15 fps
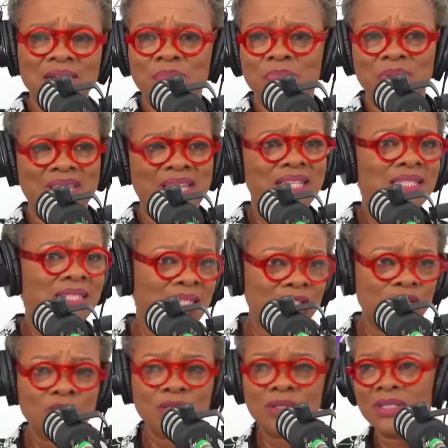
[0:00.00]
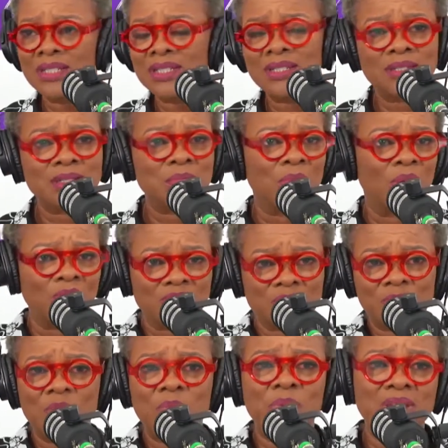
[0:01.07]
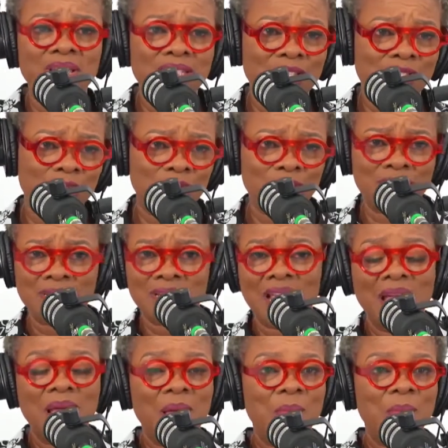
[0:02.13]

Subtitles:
a PhD student, multiple PhD student,